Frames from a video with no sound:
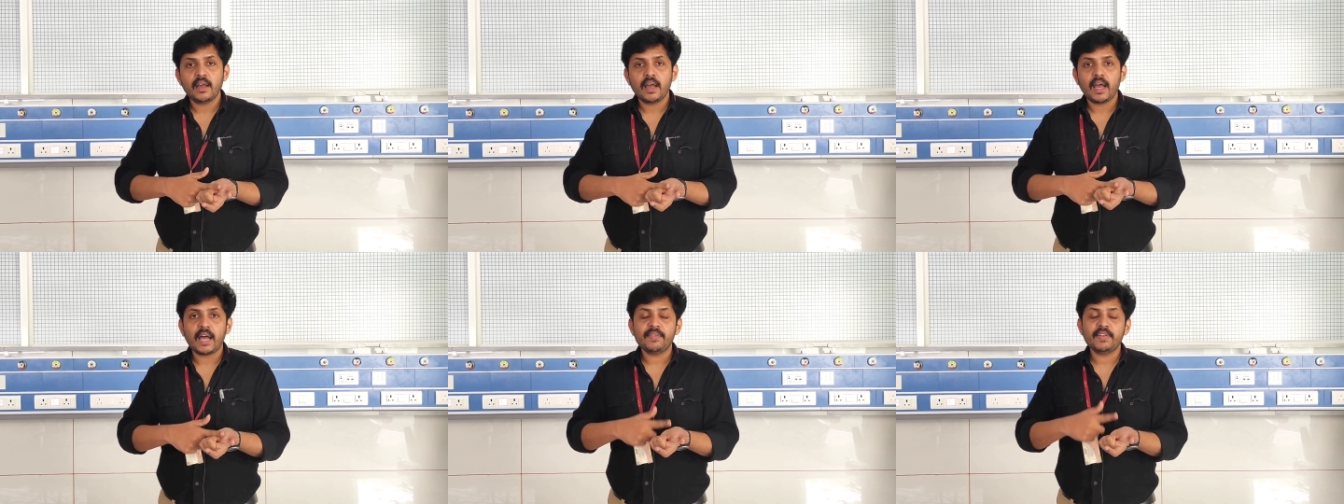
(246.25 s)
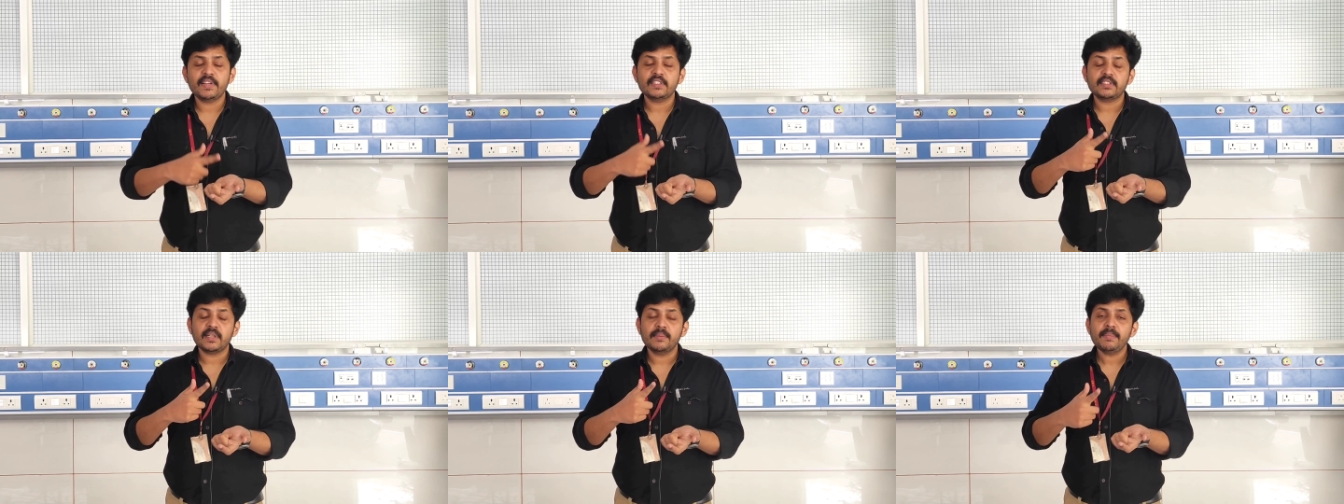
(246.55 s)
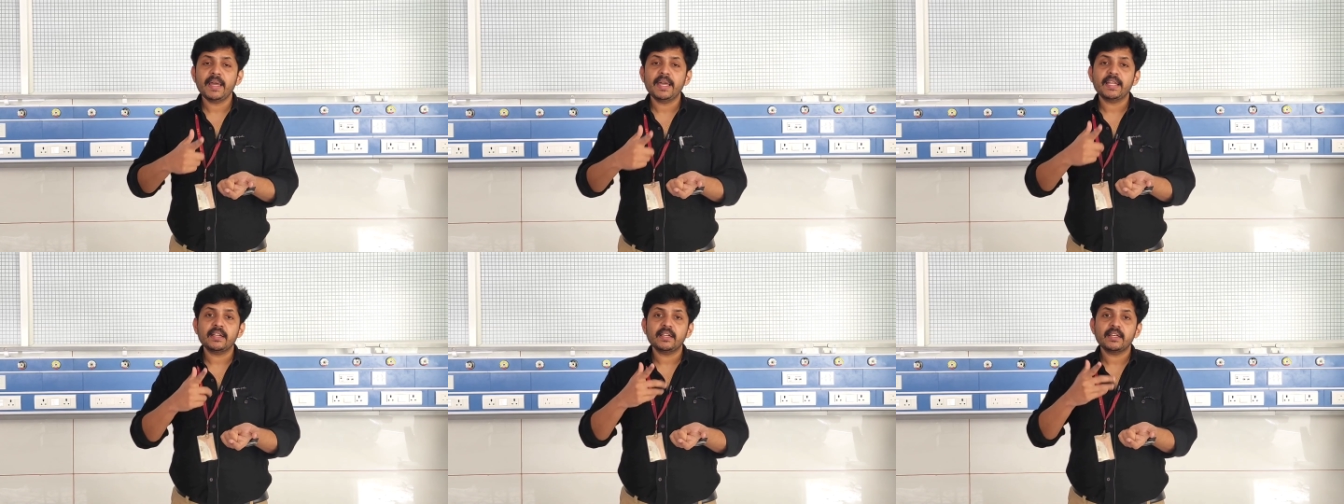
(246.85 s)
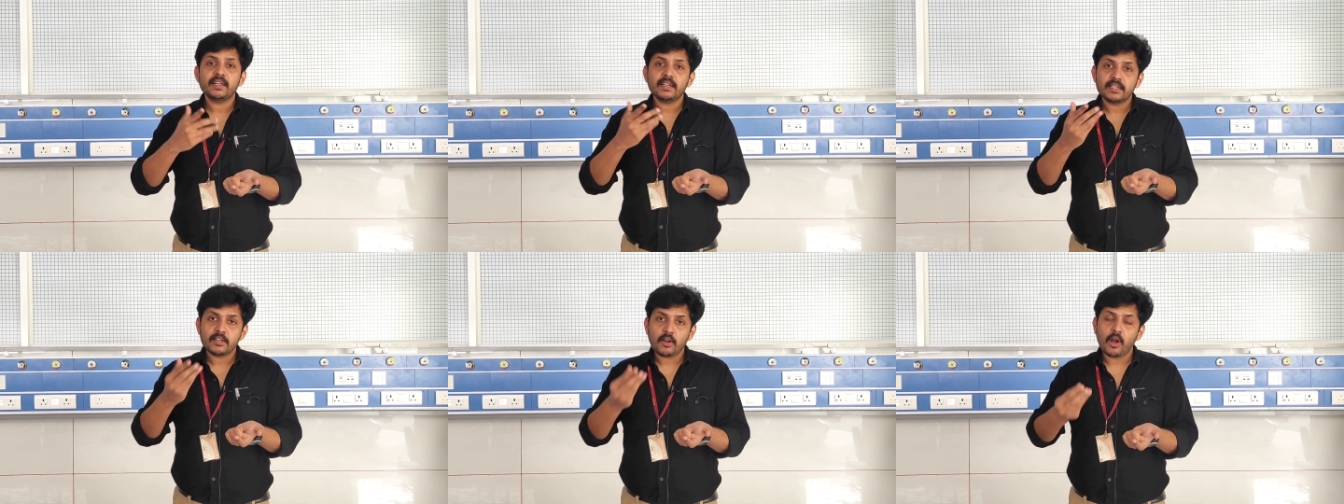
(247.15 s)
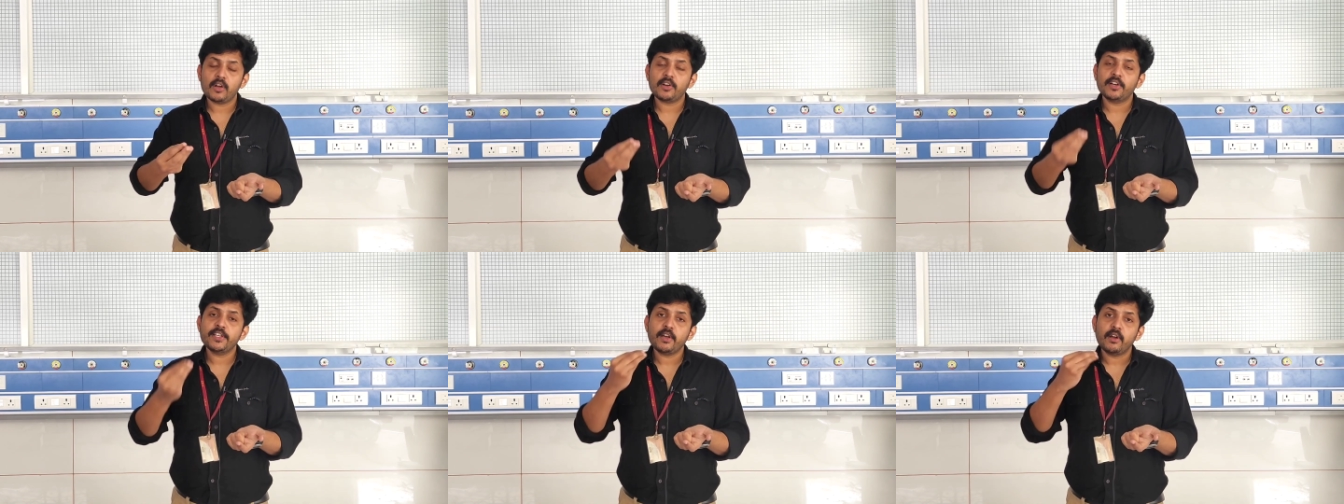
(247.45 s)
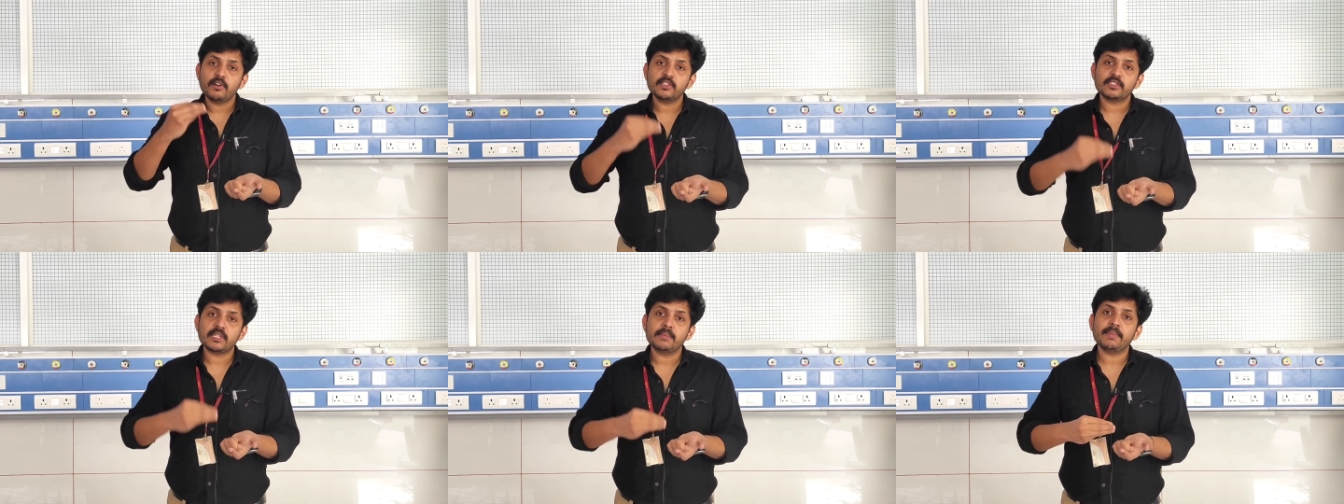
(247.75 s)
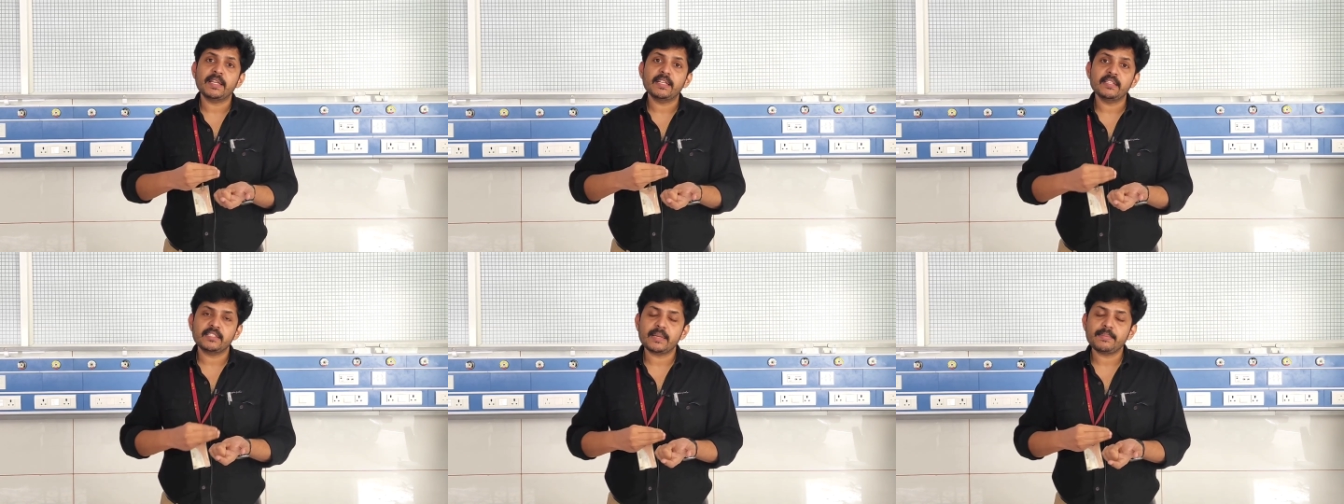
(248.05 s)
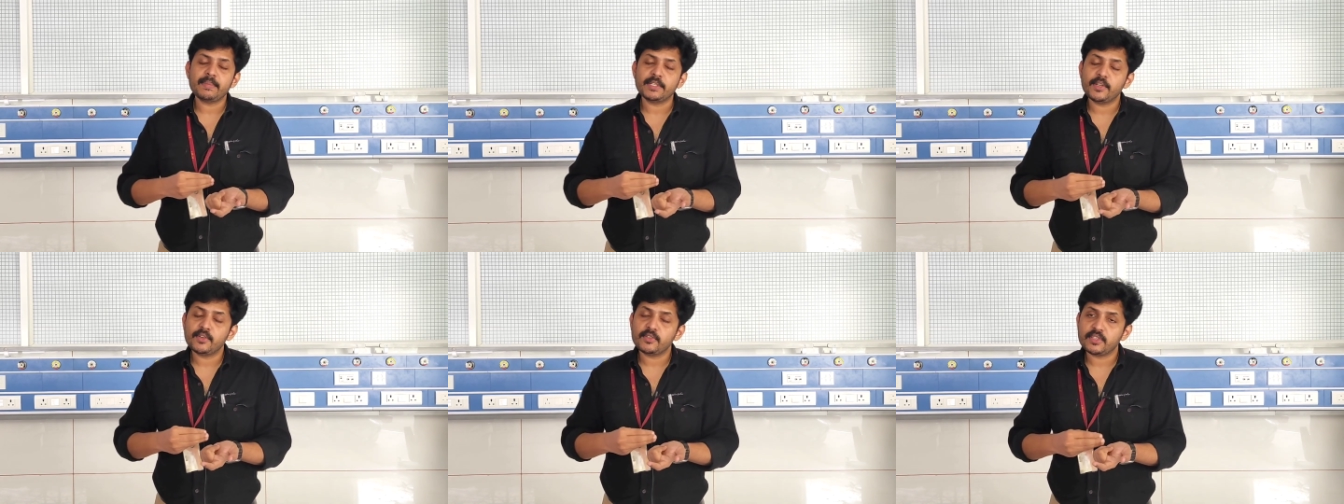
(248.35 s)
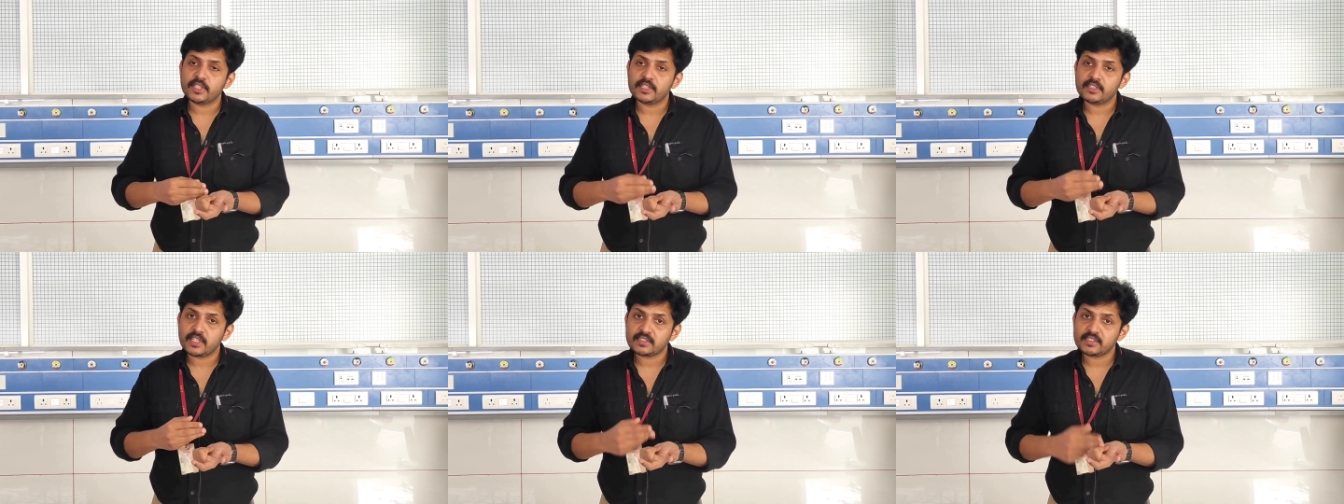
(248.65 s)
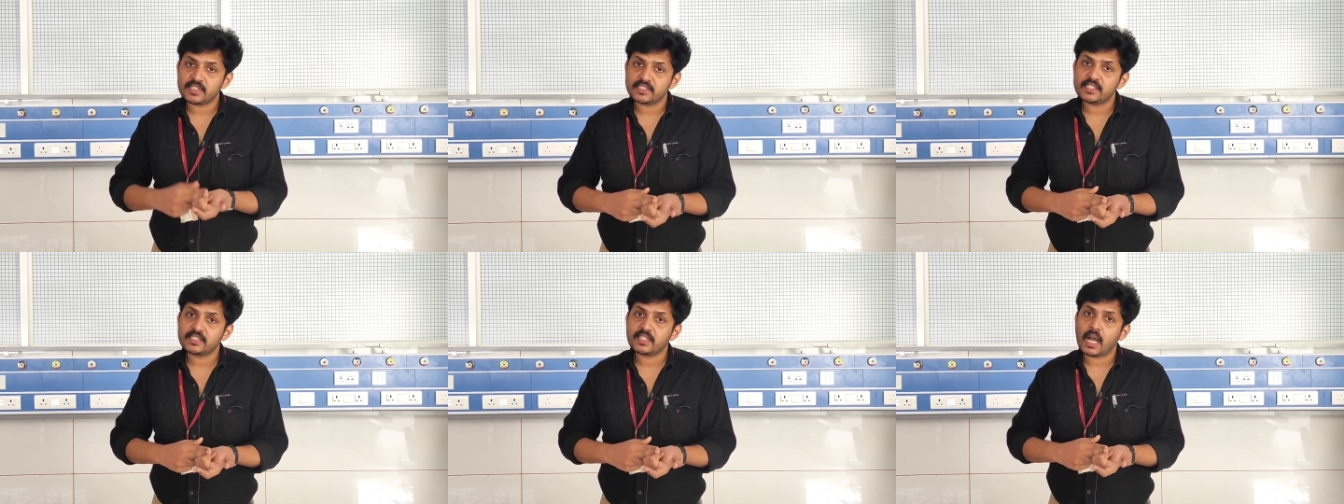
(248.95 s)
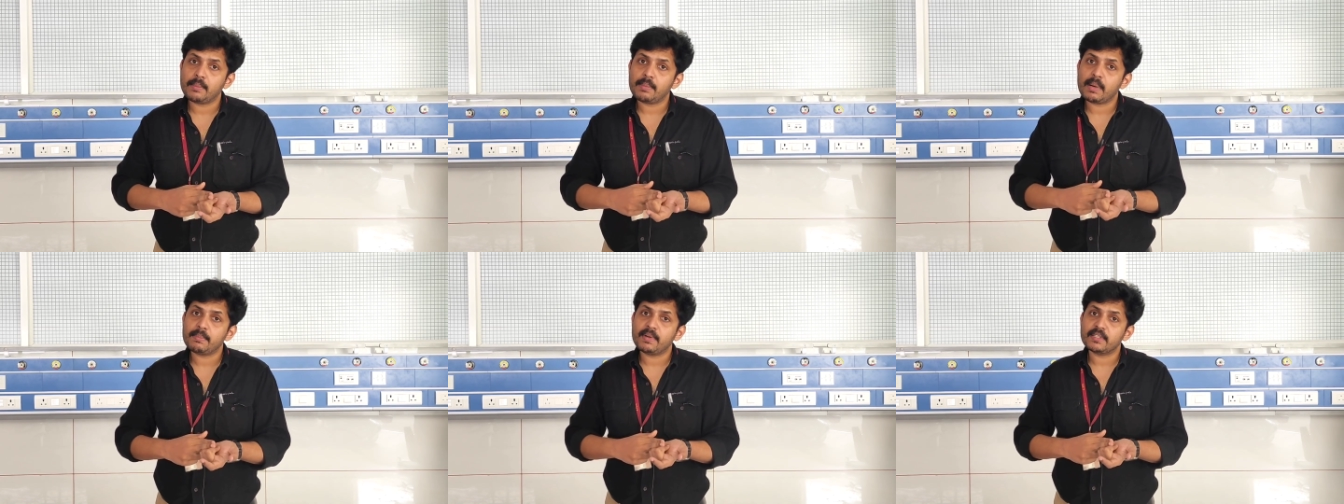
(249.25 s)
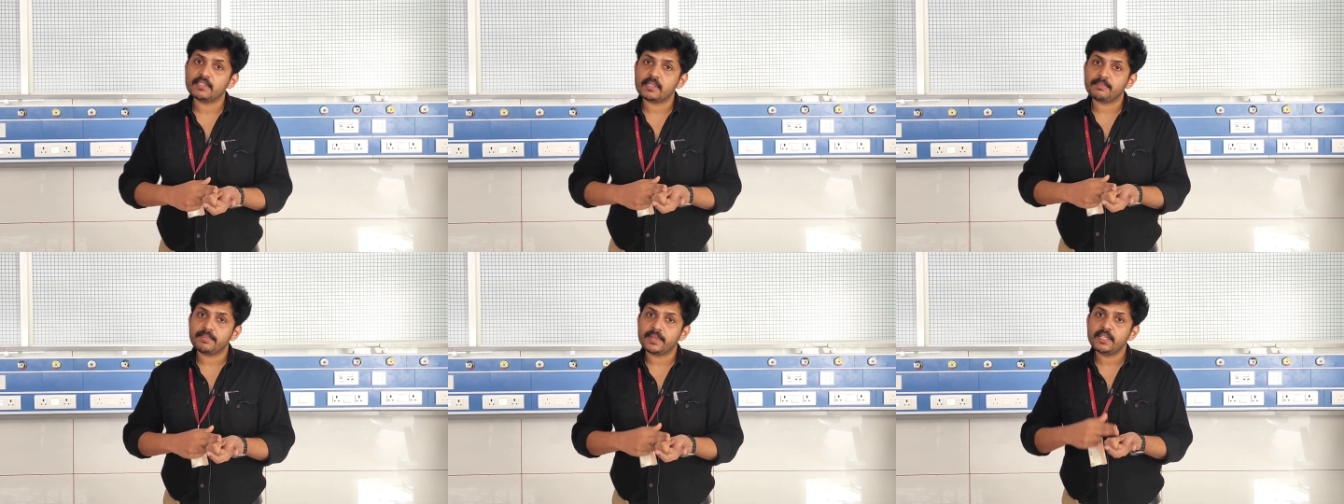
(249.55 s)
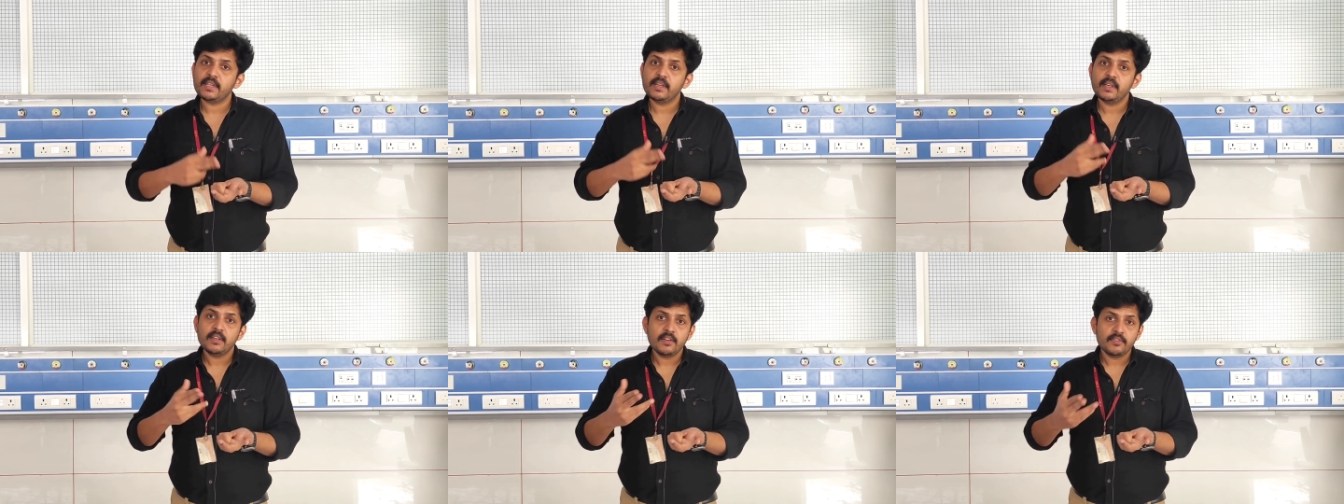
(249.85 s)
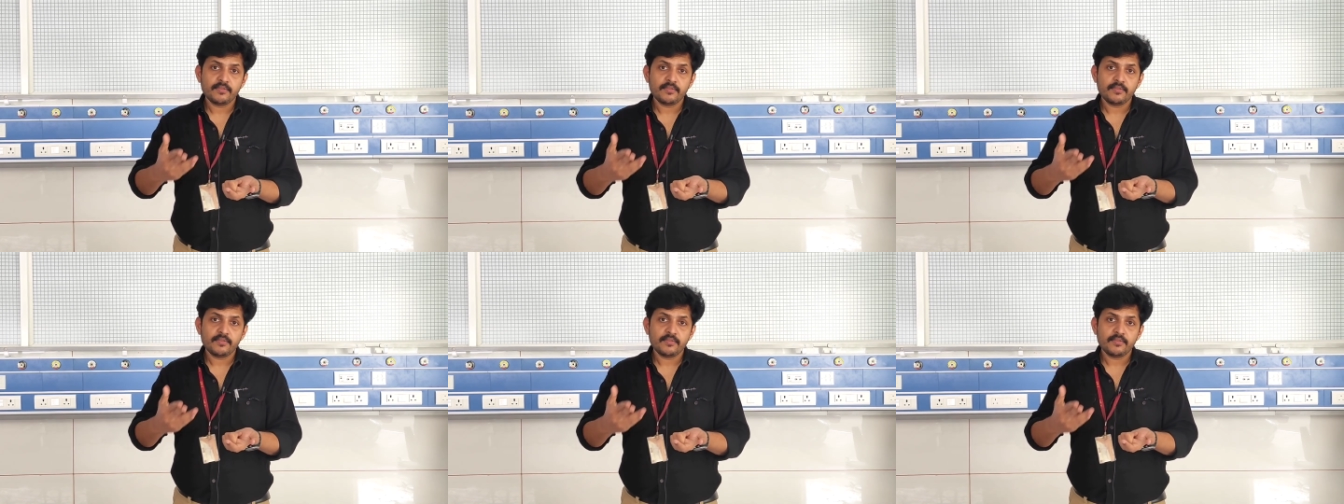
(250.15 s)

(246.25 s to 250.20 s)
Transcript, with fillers: having some already on some enzyme inducing drugs such as carbamazepine,